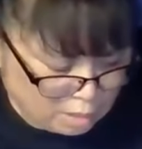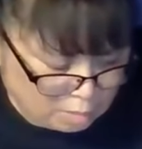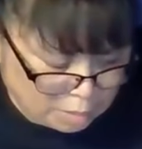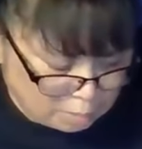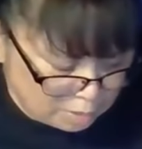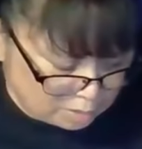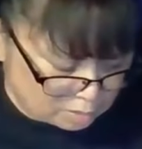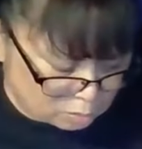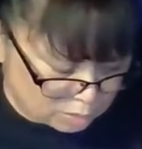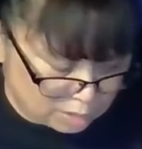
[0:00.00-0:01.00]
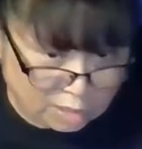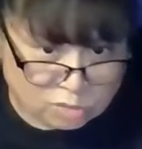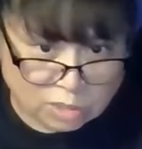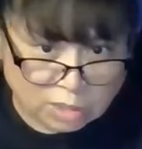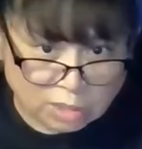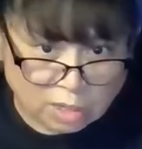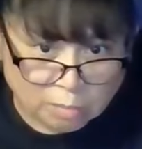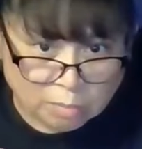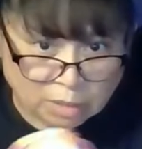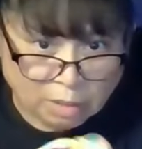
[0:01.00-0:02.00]
But I bought this one yesterday at
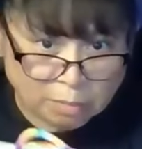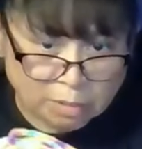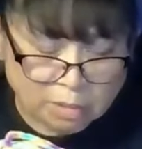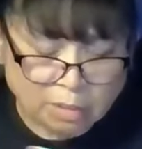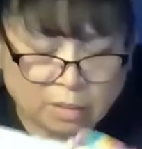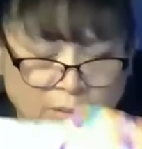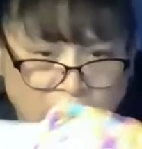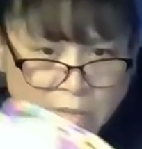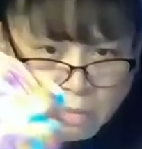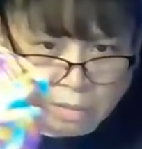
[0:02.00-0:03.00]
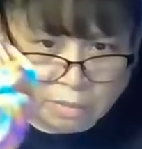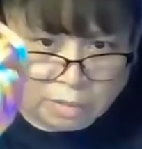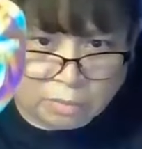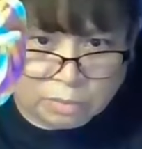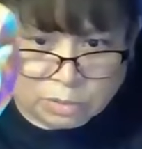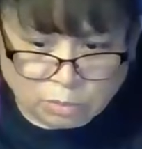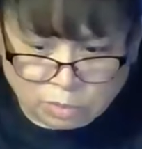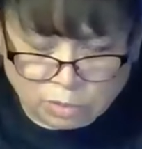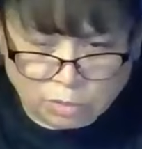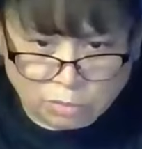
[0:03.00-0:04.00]
Hobby Lobby. I thought it was so
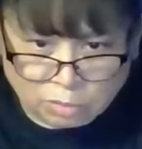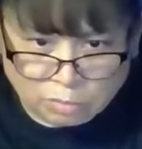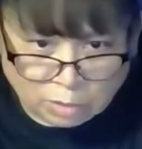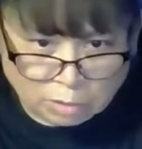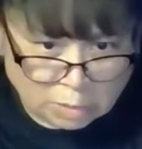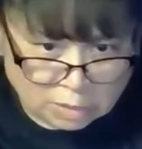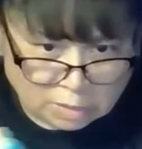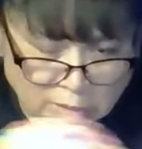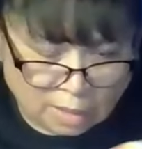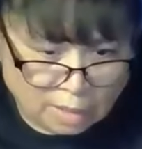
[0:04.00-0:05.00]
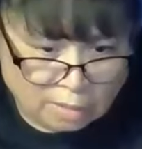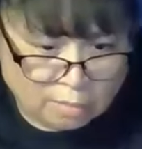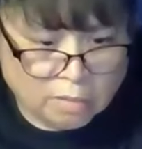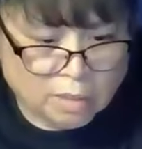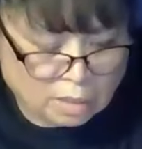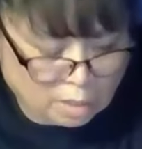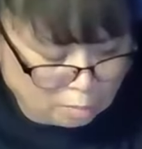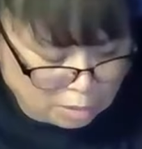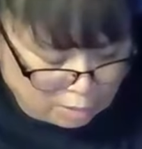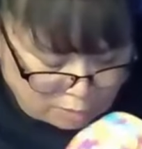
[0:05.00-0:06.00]
cute. I'm going to make the cat. I'm
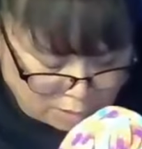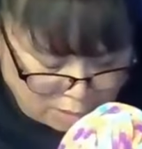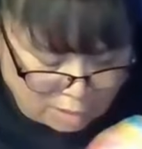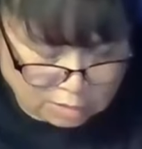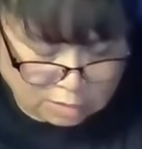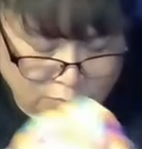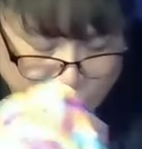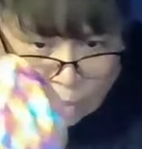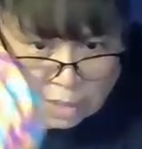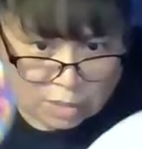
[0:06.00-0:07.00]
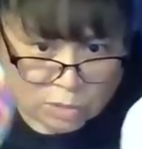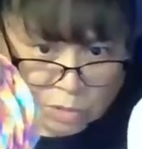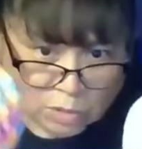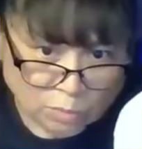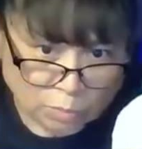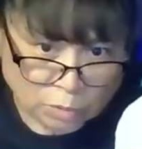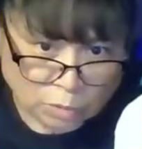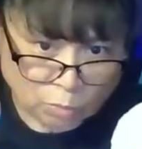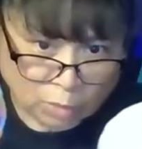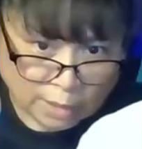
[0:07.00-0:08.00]
going to have the cat's face with the
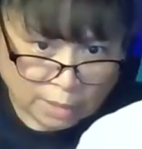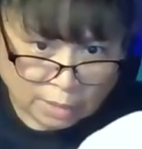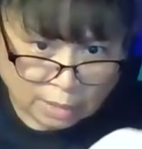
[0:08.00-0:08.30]
white.